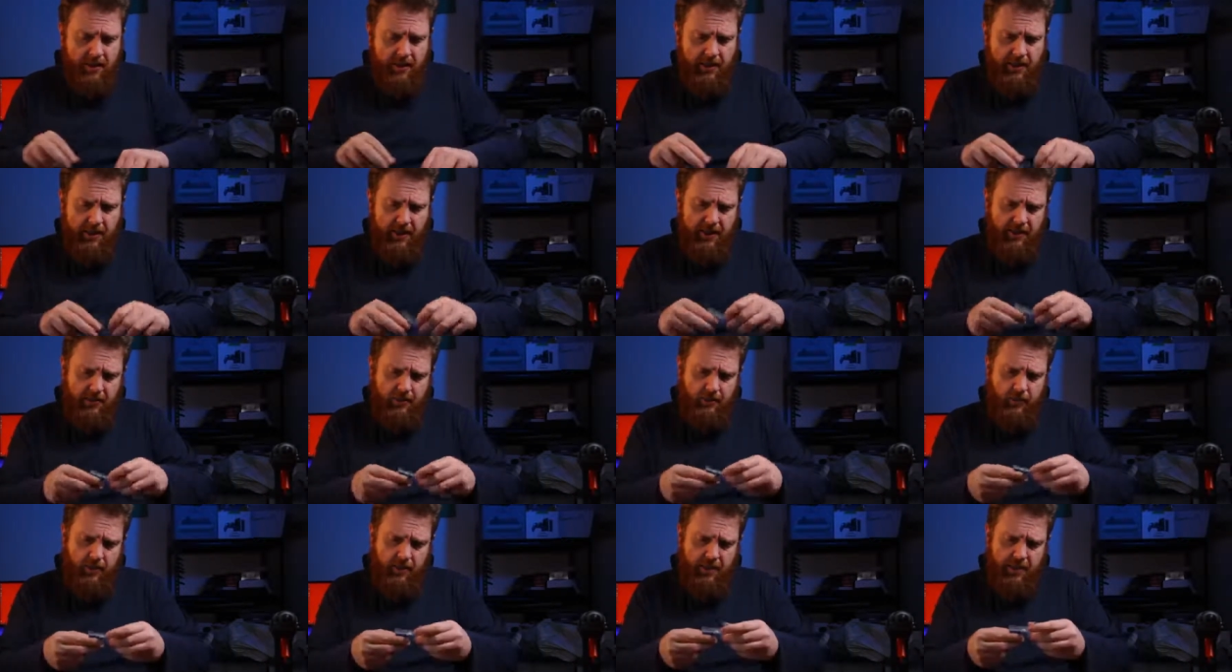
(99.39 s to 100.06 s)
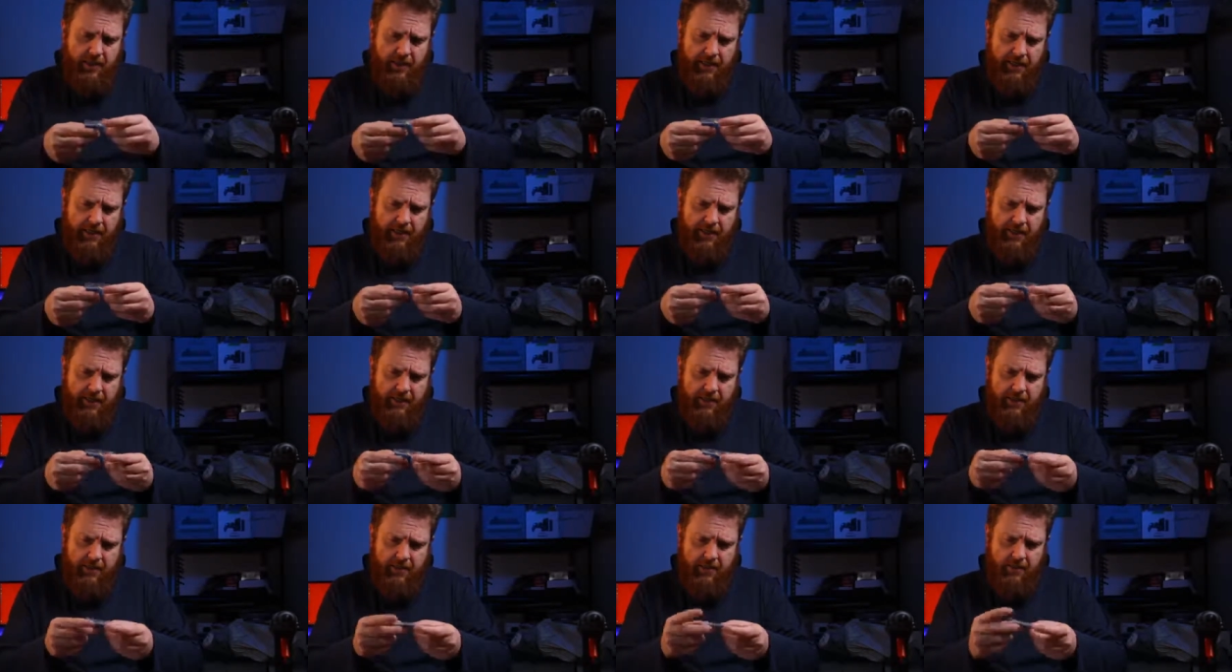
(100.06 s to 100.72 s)
as well
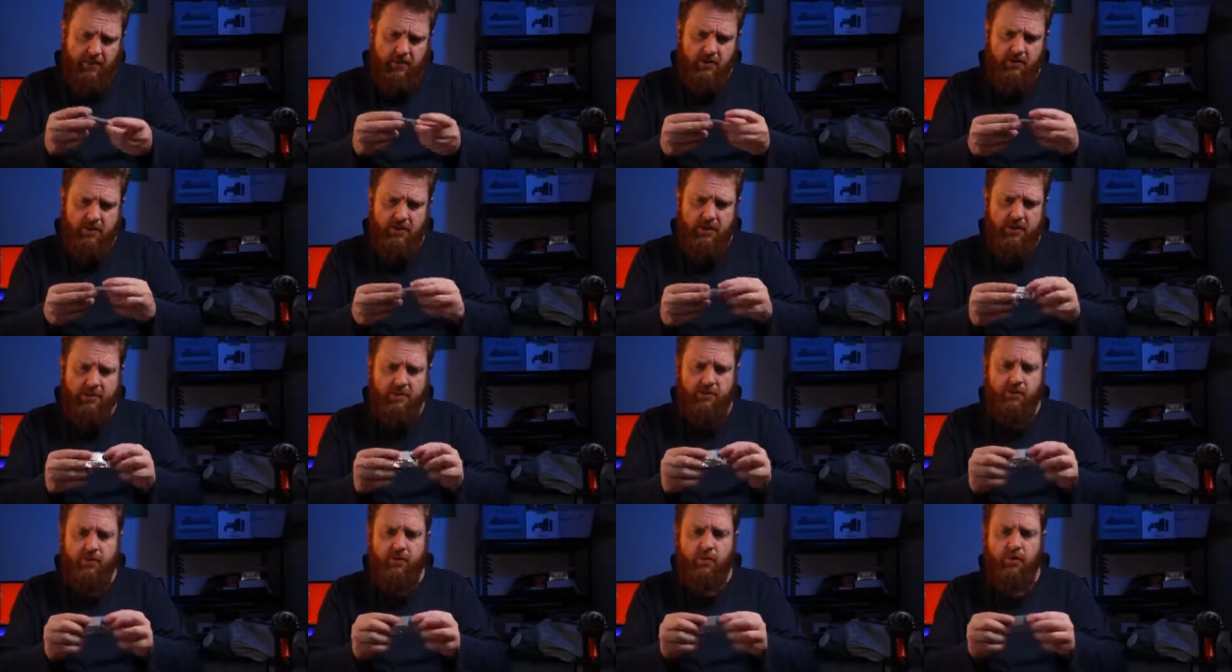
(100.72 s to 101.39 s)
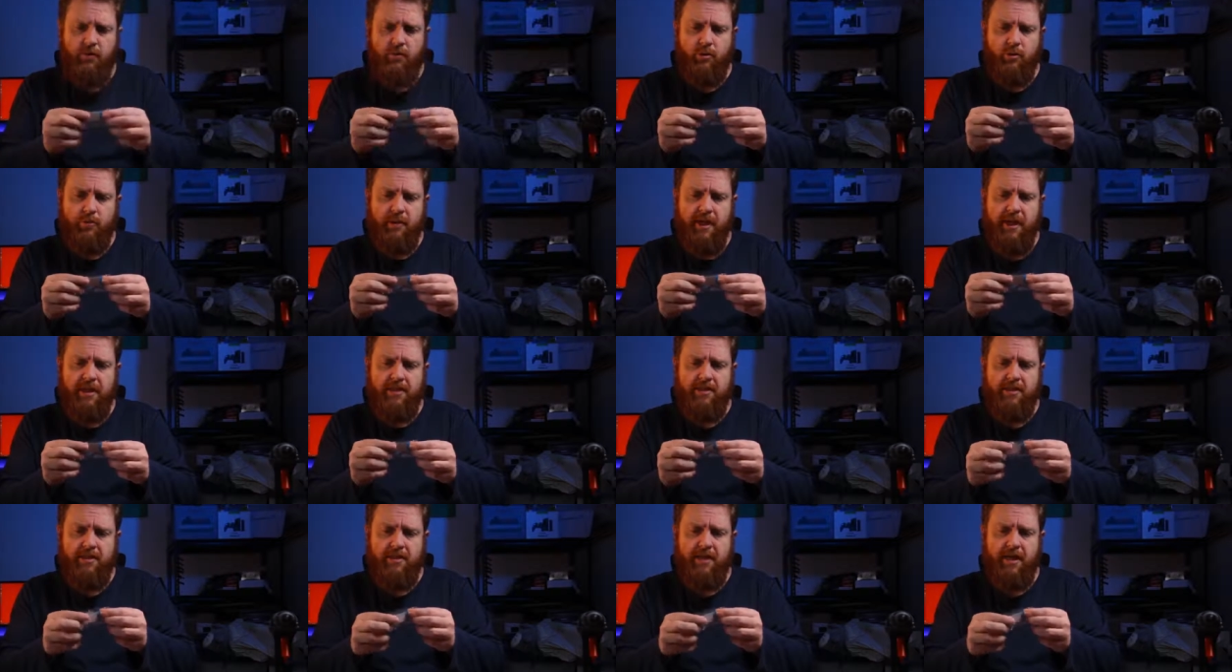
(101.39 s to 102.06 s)
as it looks like some thermal
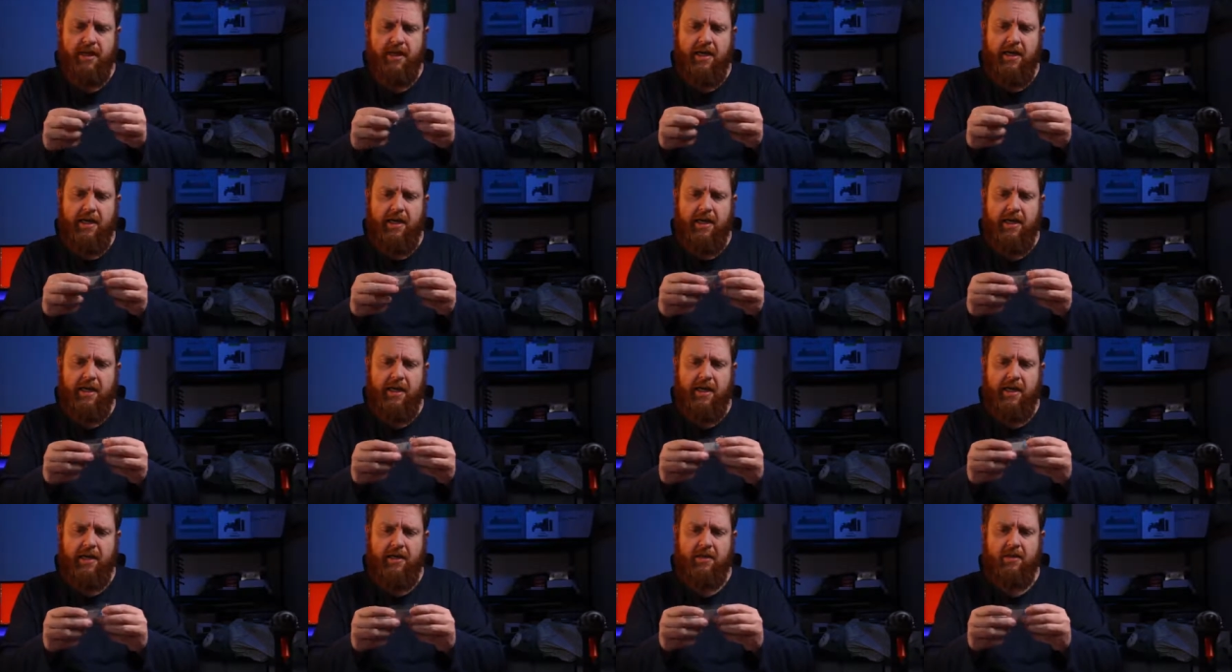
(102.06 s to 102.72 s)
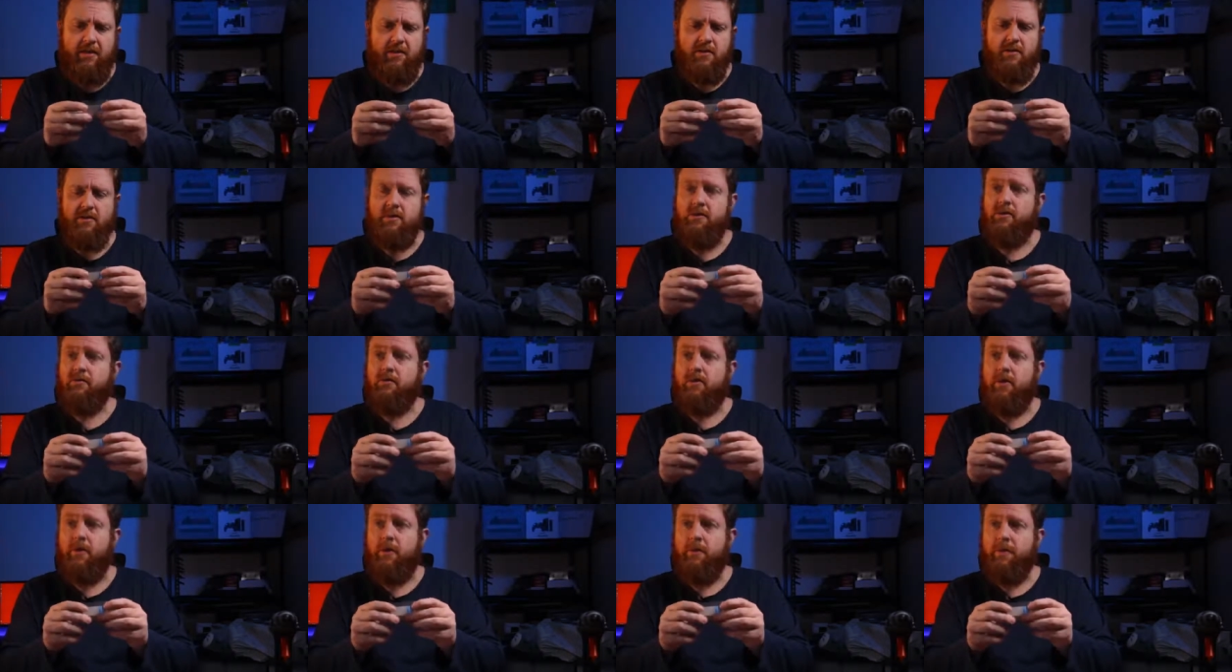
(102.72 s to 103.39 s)
pads there and a little
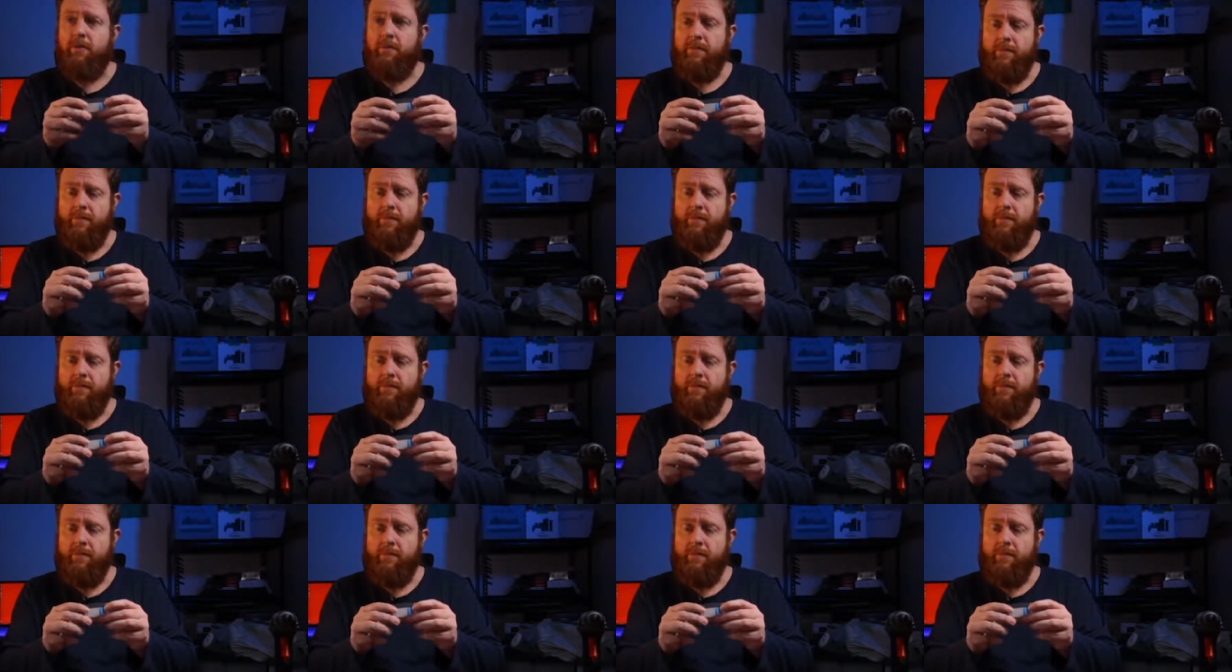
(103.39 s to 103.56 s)
screw.